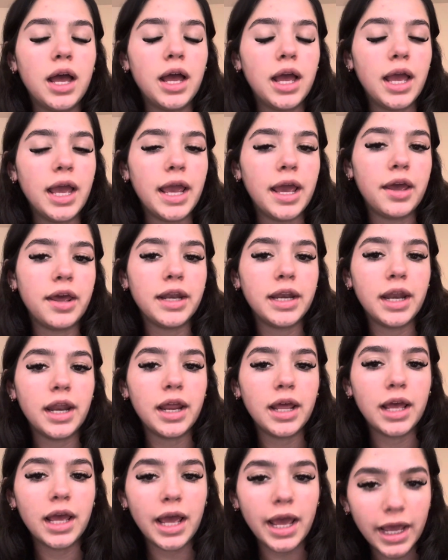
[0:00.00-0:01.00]
And
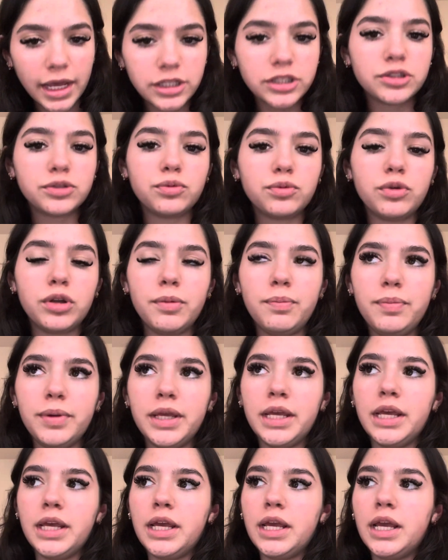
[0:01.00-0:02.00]
X would
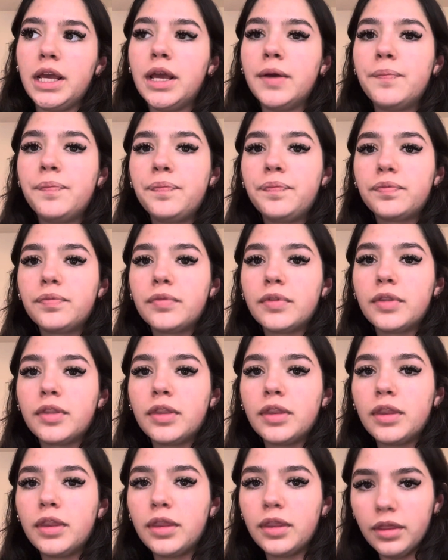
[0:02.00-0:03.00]
be
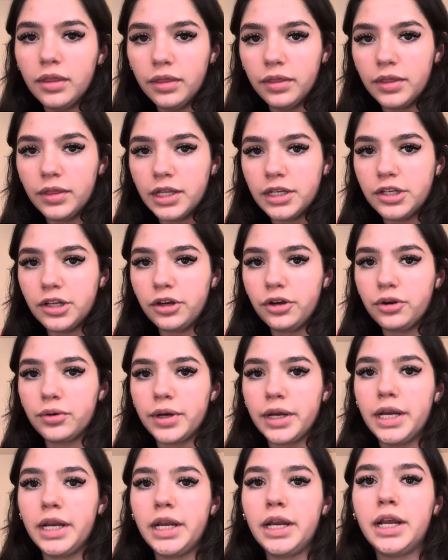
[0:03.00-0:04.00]
the
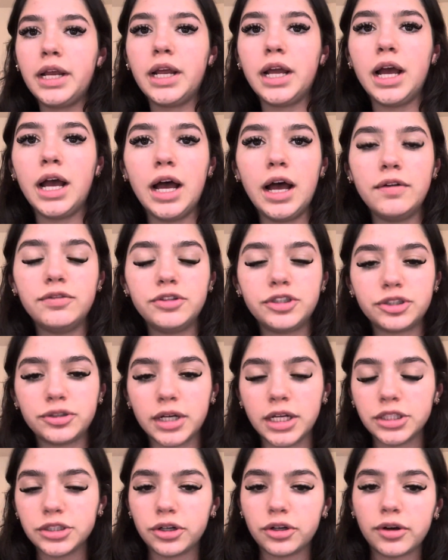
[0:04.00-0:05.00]
degree of
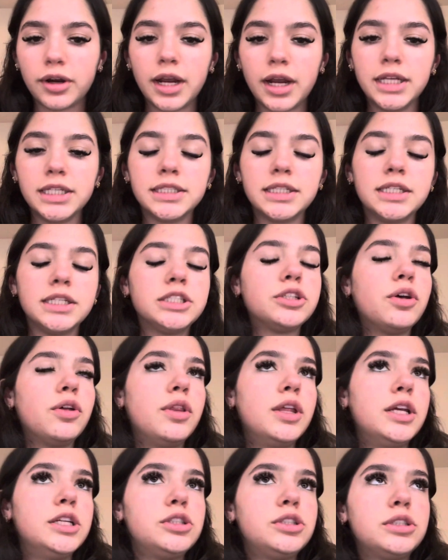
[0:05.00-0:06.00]
stress or crisis. So
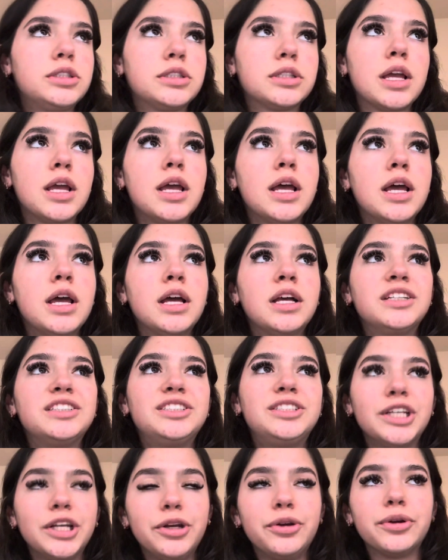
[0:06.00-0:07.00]
this
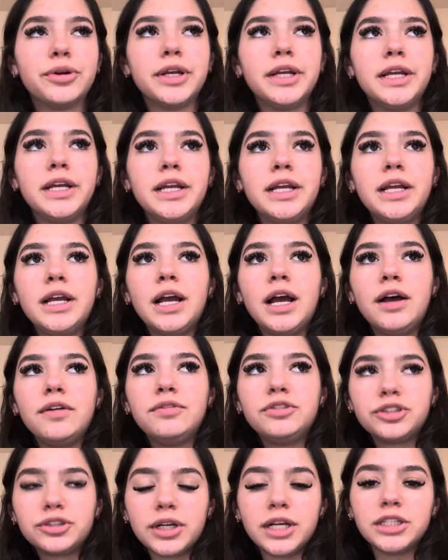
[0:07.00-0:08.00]
degree of
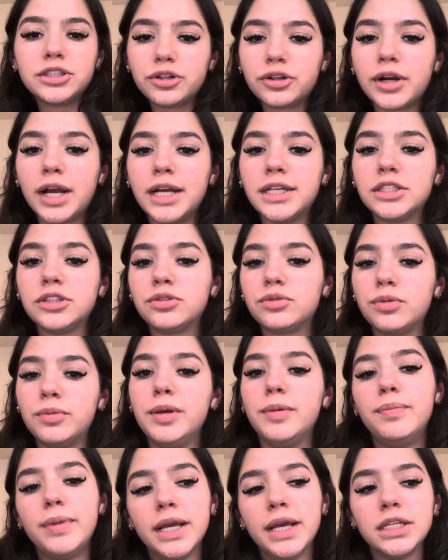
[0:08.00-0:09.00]
stress or crisis would be
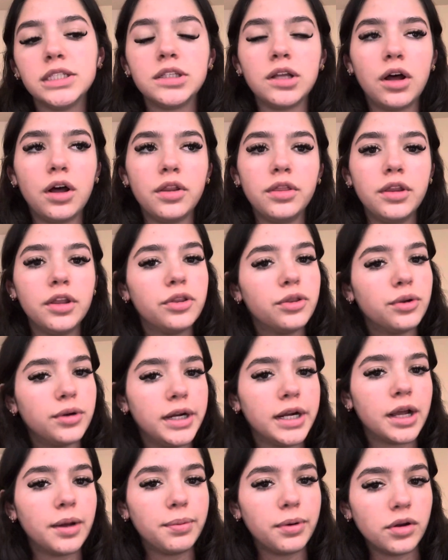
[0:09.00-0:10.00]
based on the three
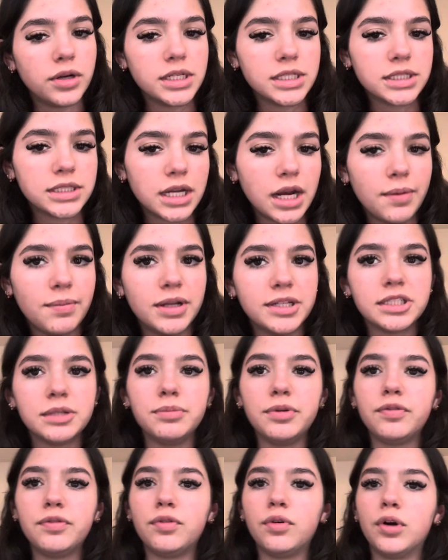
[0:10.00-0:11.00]
components that I mentioned
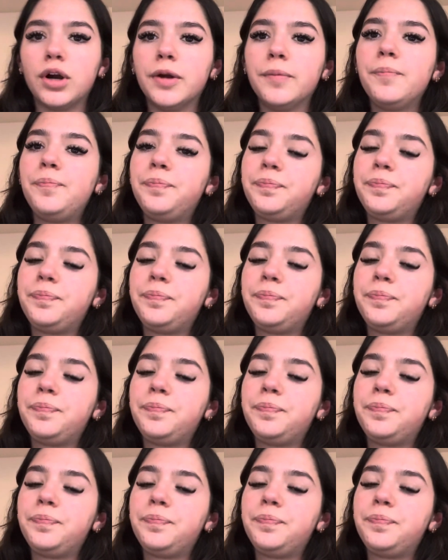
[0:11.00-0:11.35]
before.